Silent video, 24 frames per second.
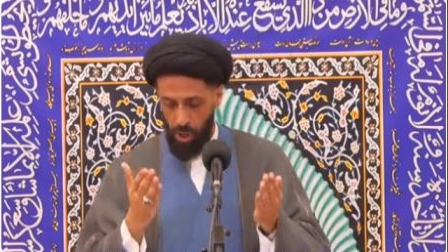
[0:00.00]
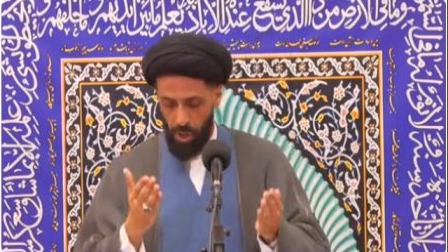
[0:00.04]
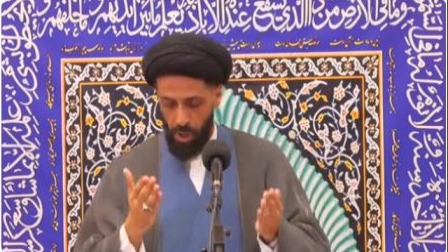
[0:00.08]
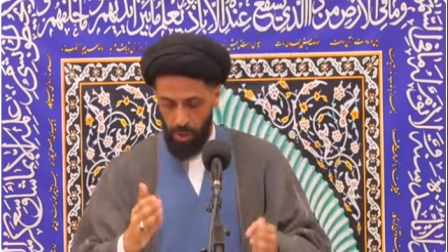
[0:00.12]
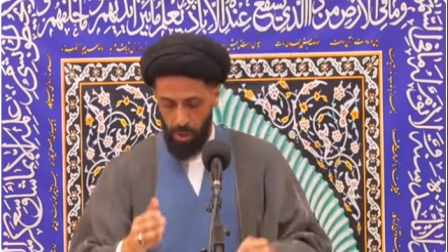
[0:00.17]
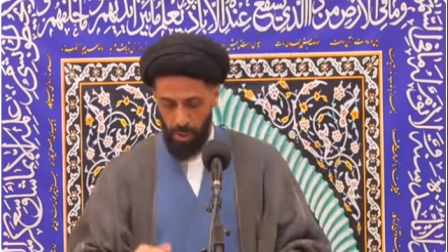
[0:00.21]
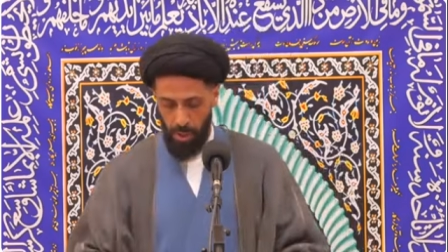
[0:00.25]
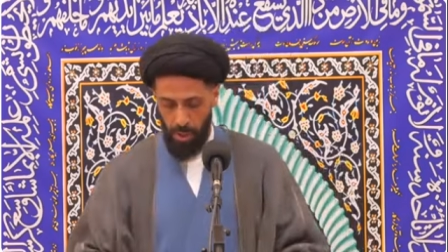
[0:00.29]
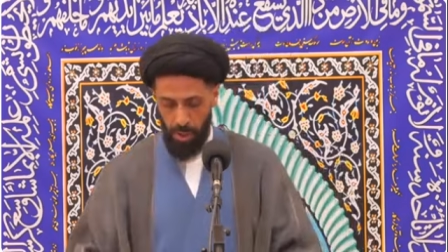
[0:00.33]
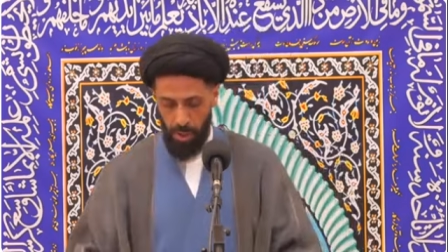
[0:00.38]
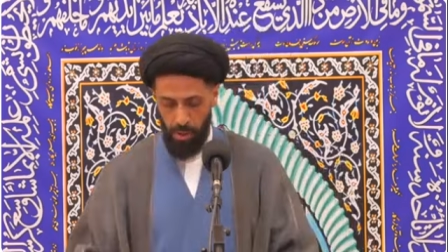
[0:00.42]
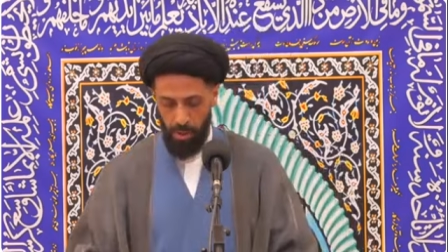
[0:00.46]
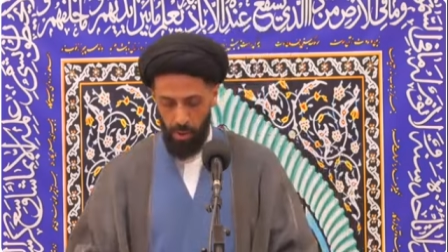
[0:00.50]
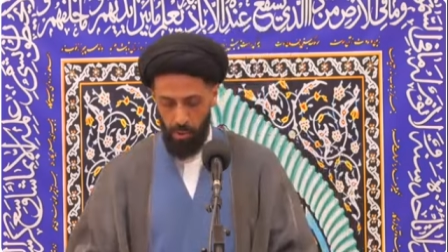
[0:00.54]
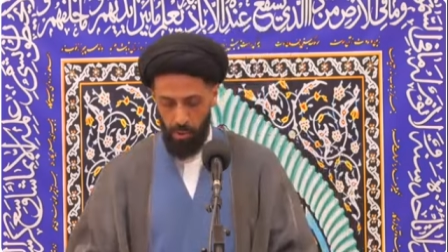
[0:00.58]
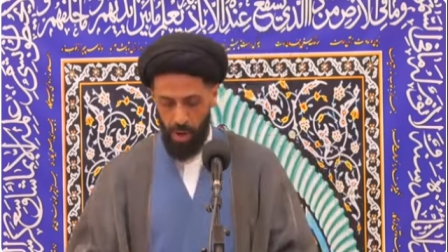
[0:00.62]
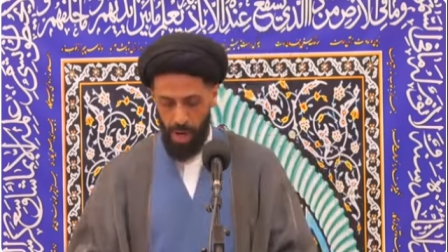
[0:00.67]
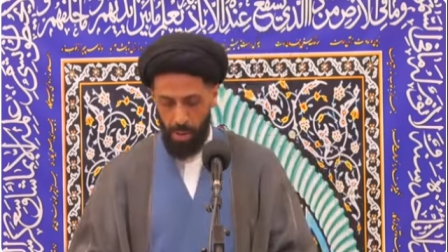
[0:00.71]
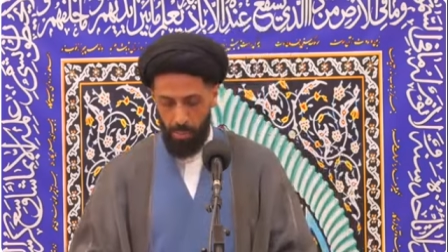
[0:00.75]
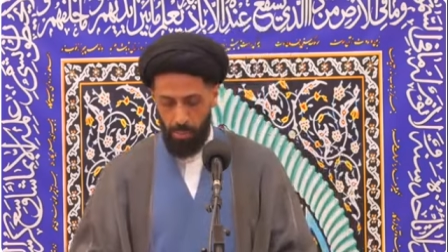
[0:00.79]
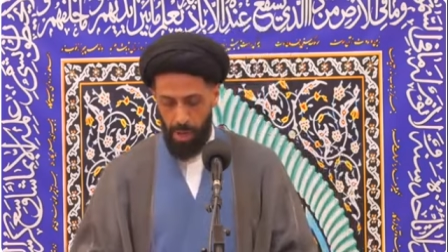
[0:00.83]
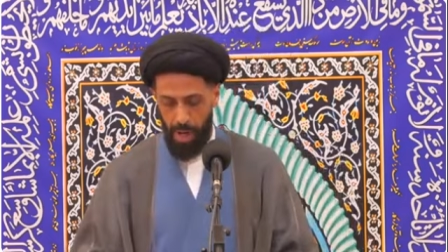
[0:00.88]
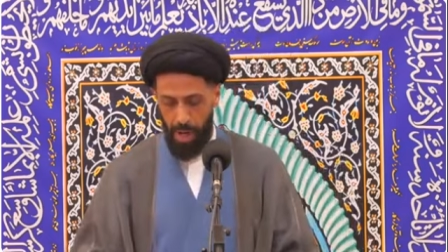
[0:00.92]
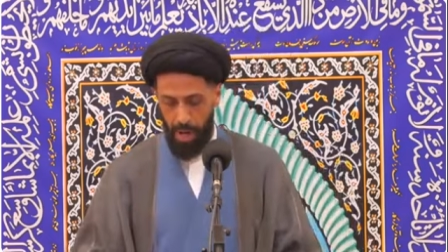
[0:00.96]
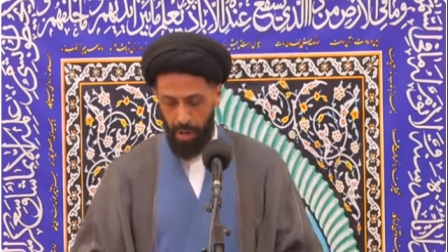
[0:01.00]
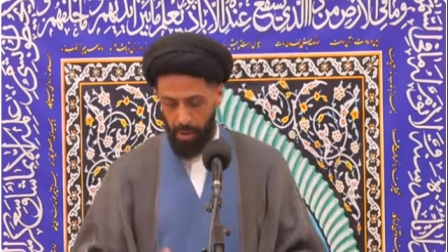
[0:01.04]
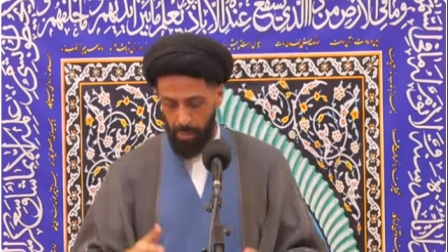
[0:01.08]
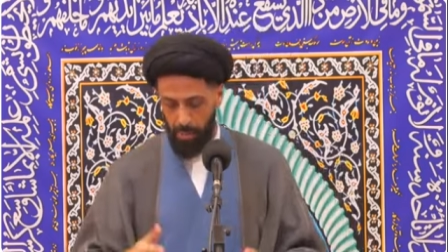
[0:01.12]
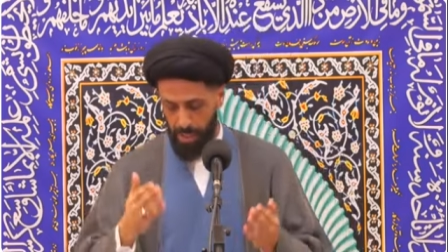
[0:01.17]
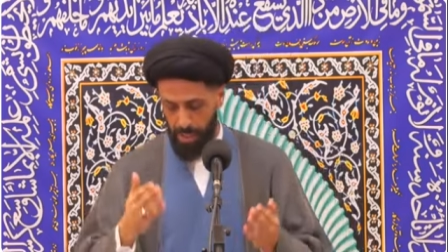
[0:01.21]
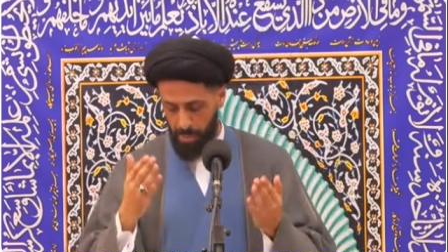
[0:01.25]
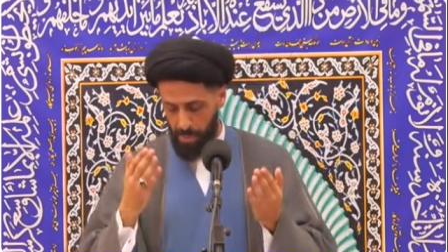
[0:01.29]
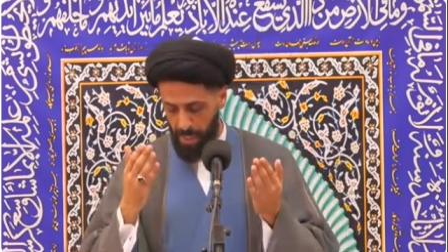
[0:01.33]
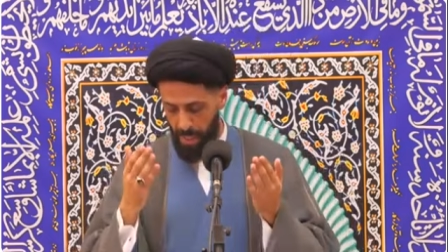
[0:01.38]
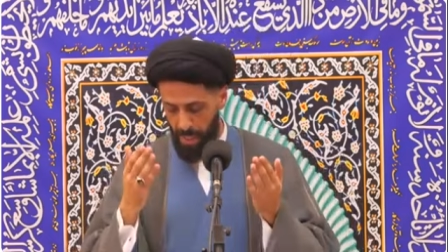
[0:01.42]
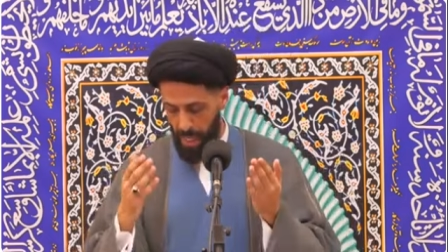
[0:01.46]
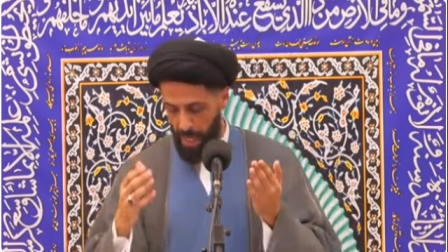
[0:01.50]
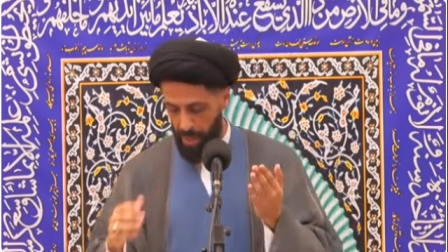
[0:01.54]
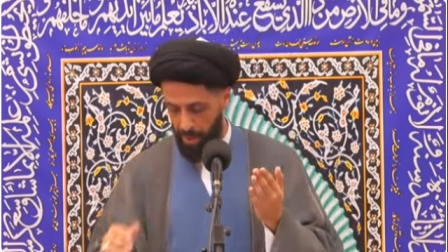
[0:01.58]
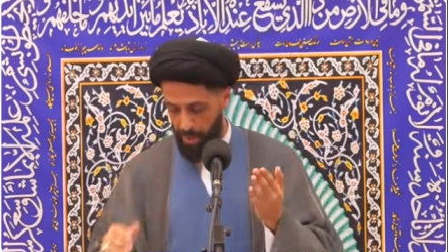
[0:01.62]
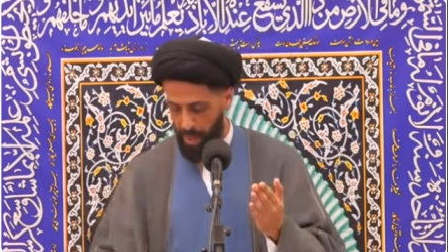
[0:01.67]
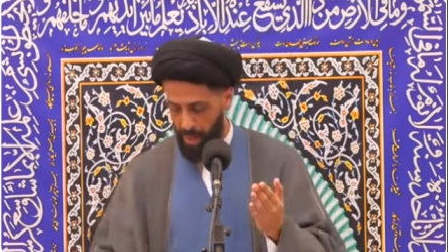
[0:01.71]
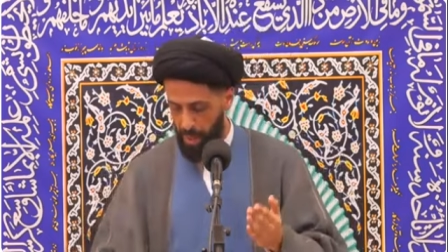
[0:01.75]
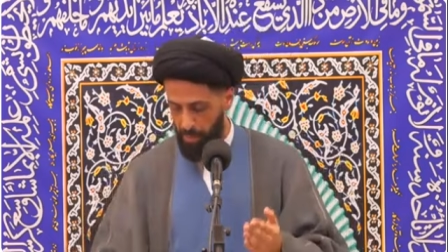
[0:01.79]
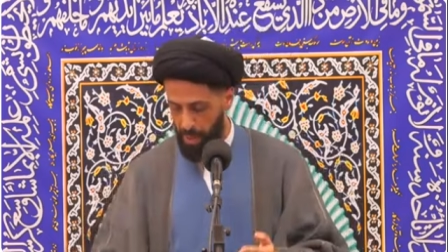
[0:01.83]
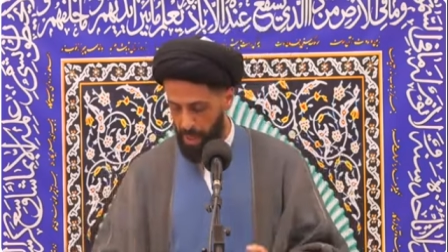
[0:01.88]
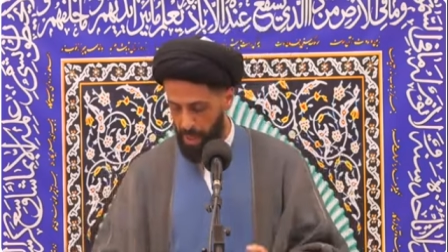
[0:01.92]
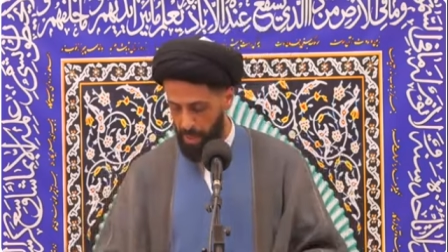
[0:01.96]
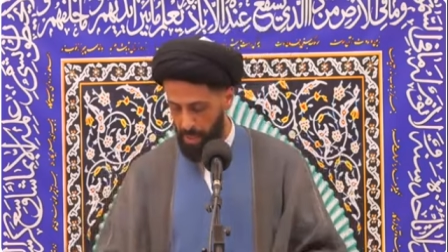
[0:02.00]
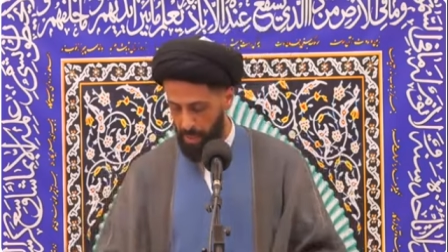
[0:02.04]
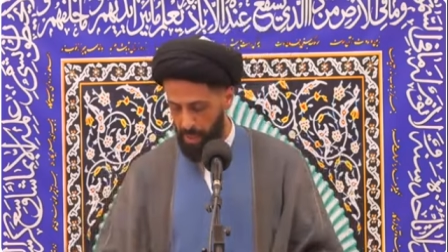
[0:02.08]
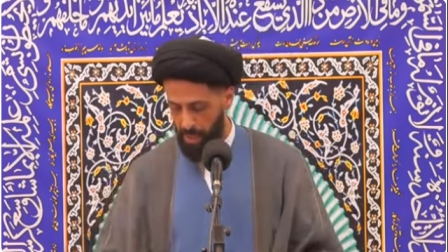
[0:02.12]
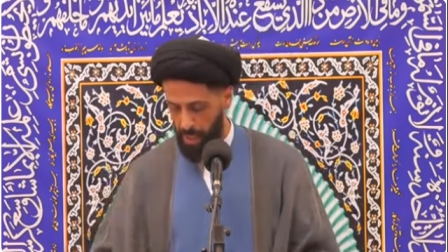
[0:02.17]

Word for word: on the right path. Bismillah ar-Rahman